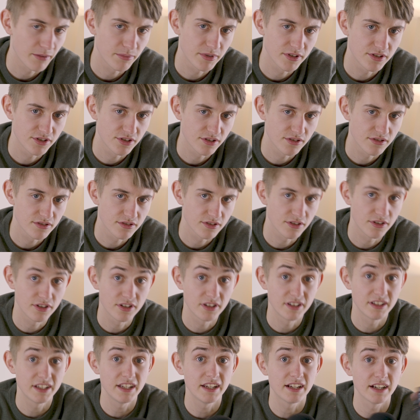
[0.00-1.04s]
apertures that you
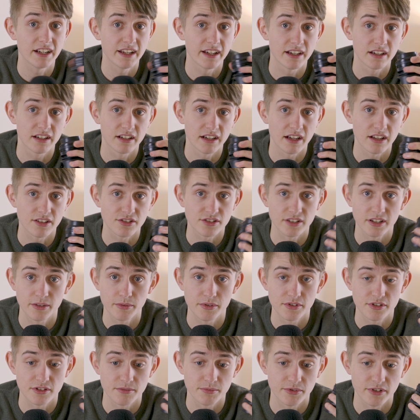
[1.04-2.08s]
can declick actually,
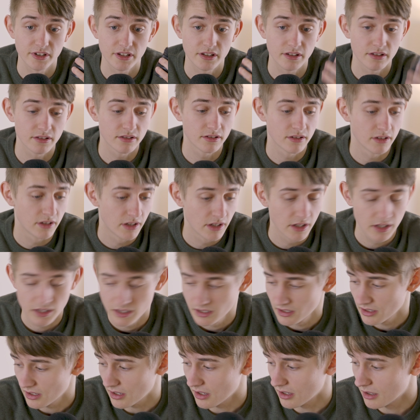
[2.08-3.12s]
which is pretty good
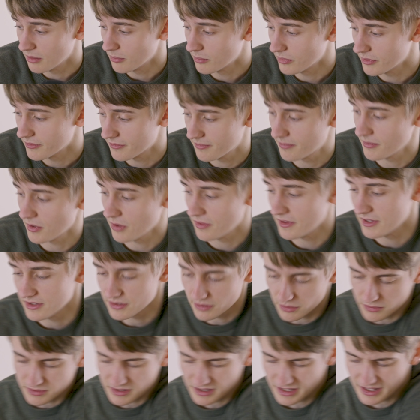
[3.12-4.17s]
with these
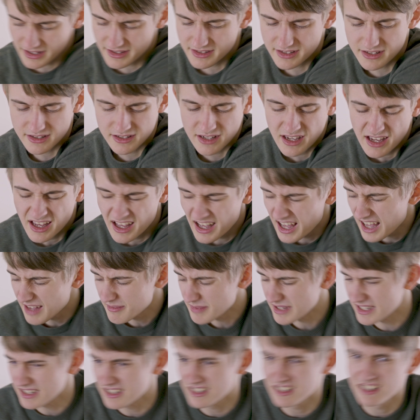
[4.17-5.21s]
older lenses. I
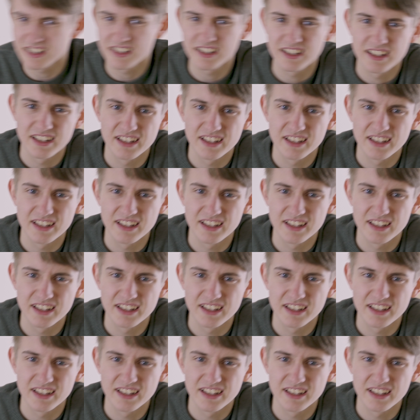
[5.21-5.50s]
mean,